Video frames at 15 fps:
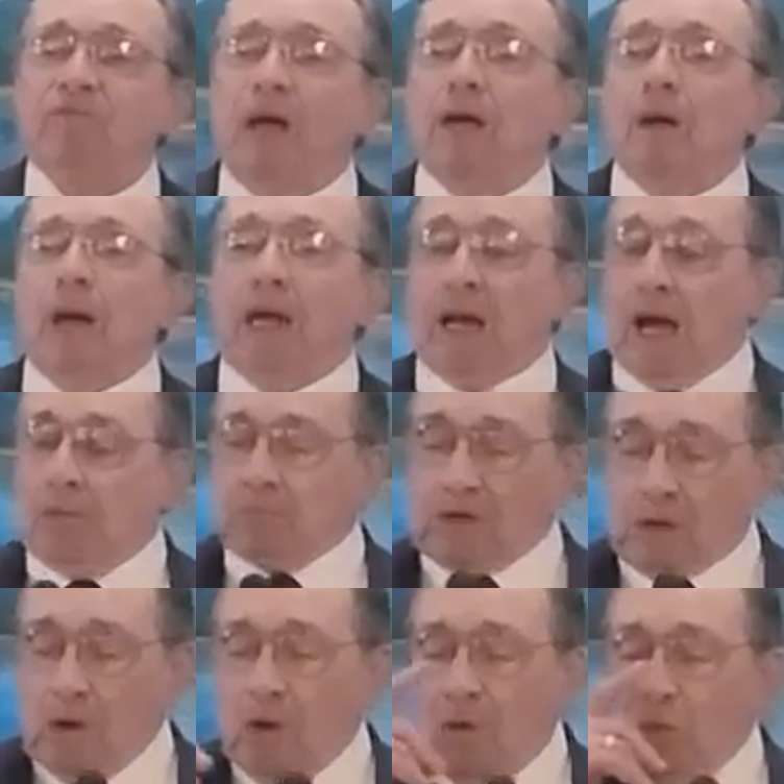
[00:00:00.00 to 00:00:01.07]

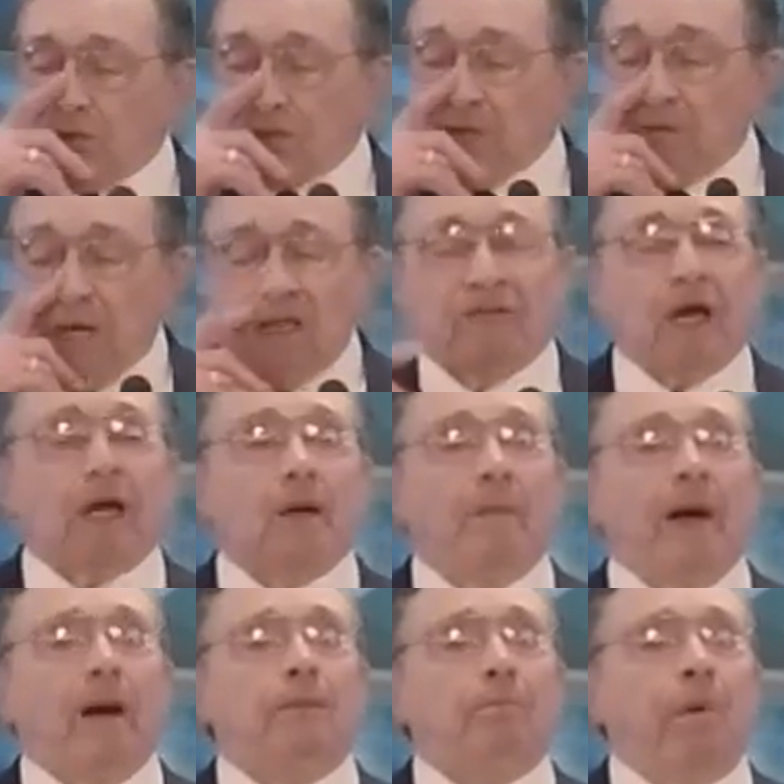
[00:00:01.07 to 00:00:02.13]
Think
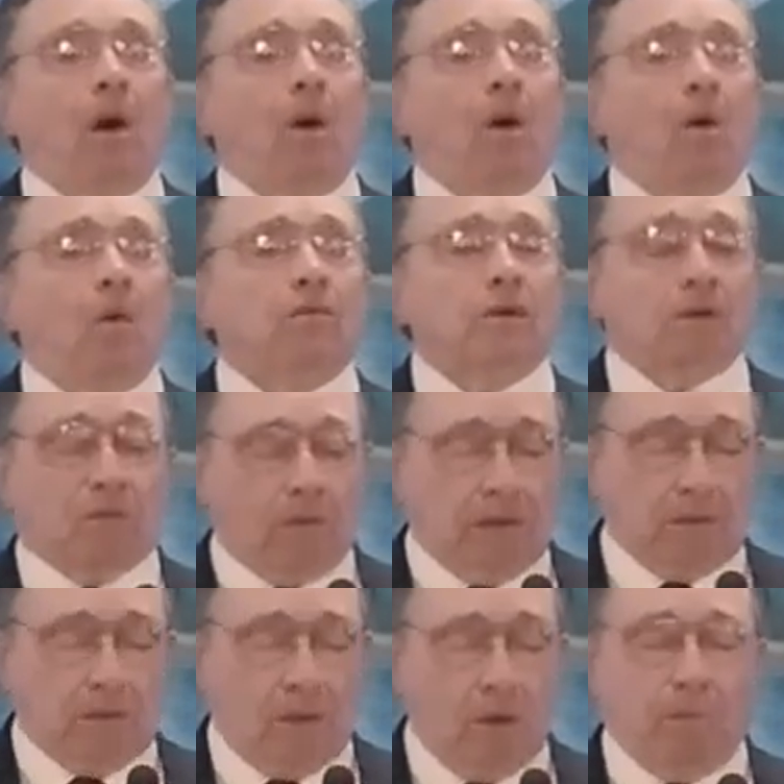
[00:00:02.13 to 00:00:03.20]
about Paul the
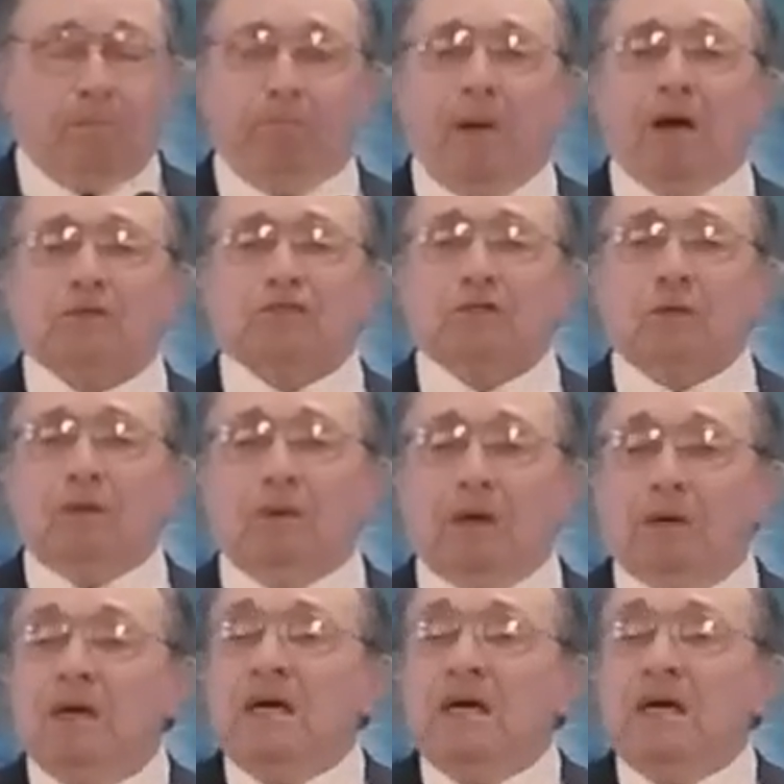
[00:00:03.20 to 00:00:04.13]
great apostle.